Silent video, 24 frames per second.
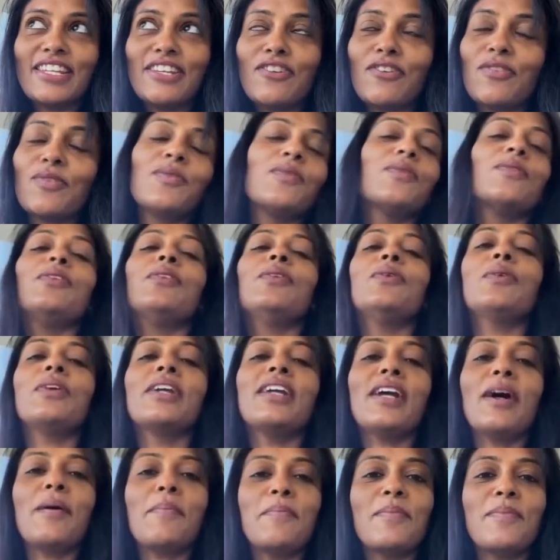you know,
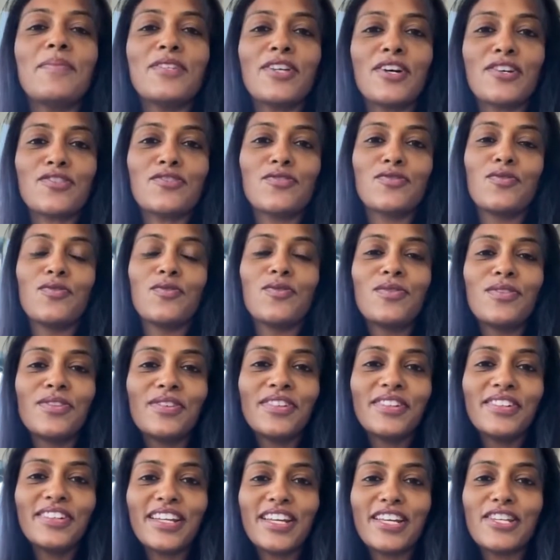looking up Dr.
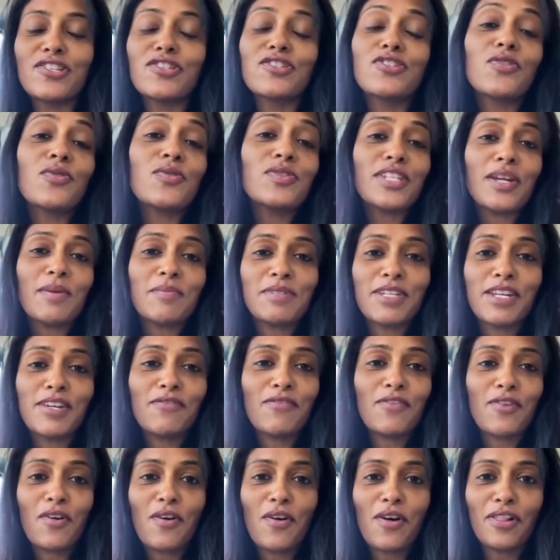Google is so
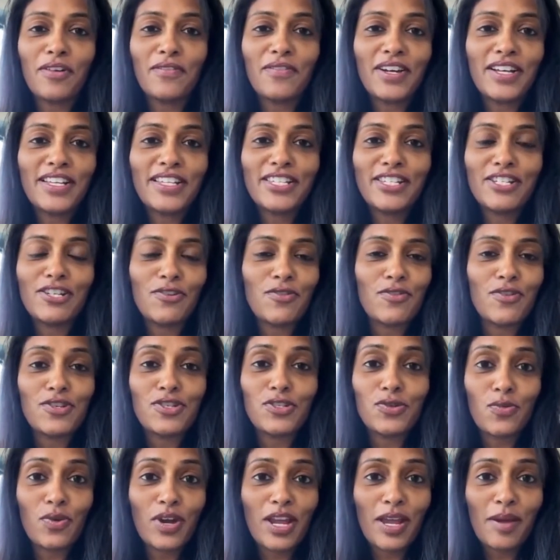tempting for all of us. You know,
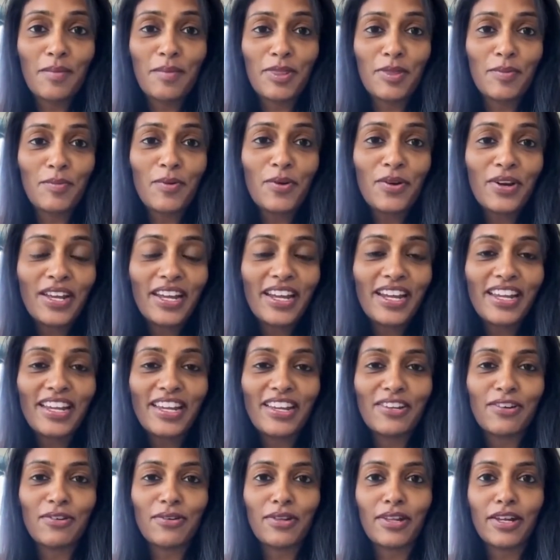at 2 a.m. in the
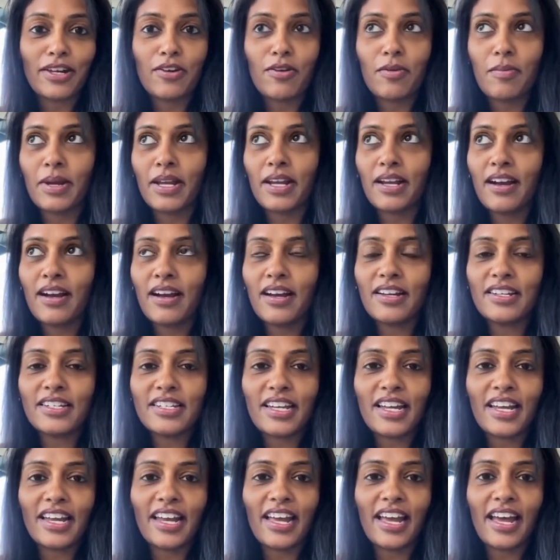morning, you're like, oh my
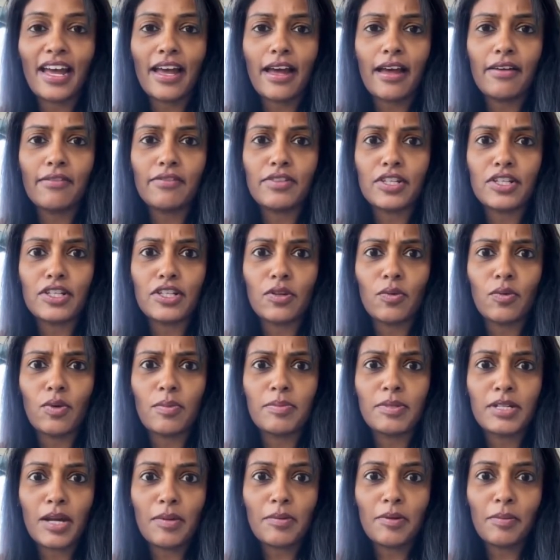gosh, I have this
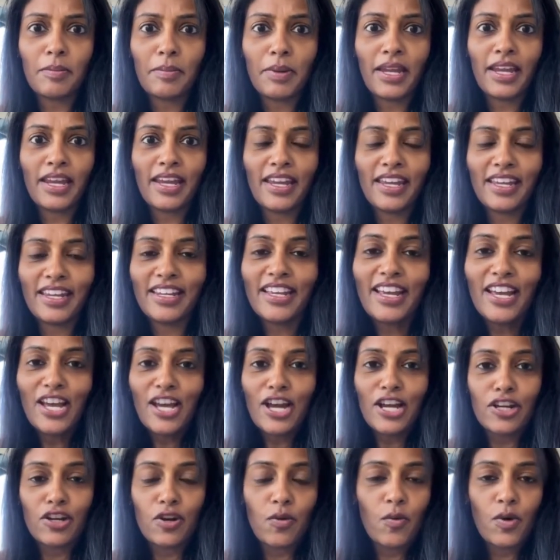lower abdominal pain.
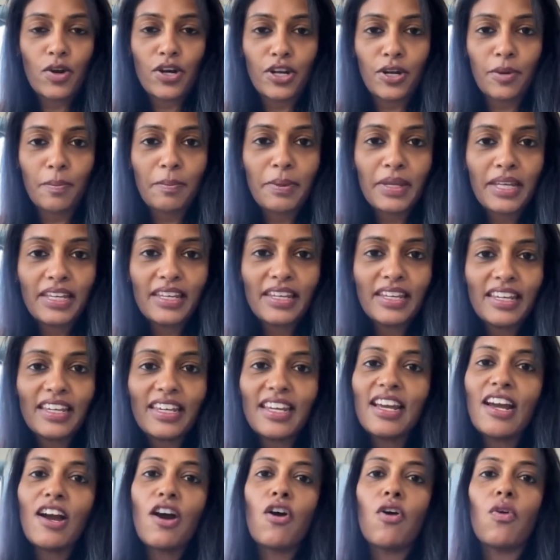You know, what could it
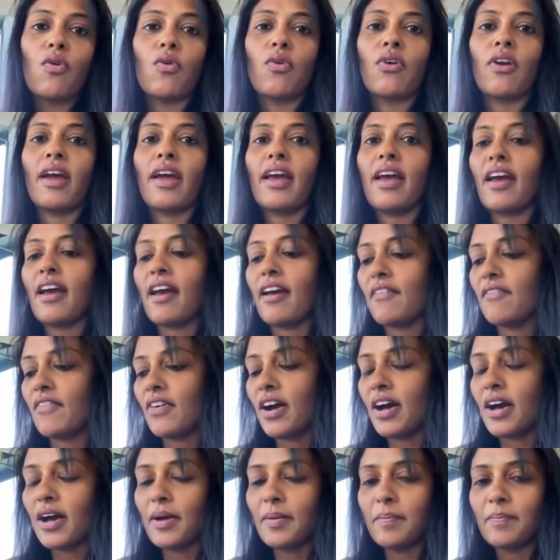be? Or I
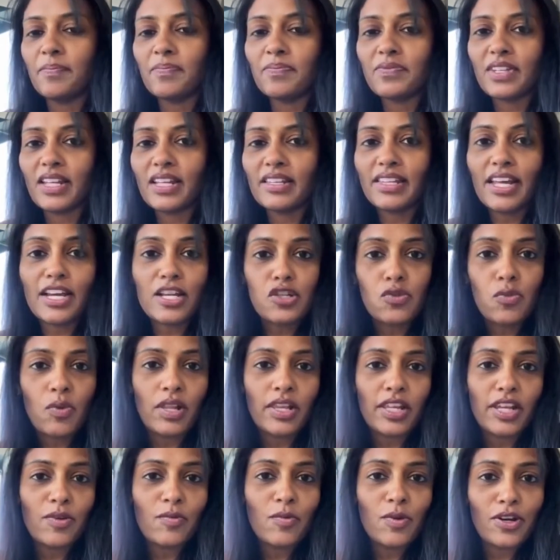have um, leg
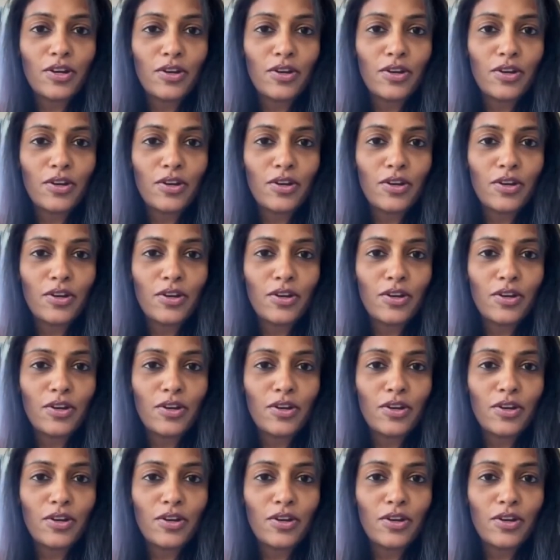swelling.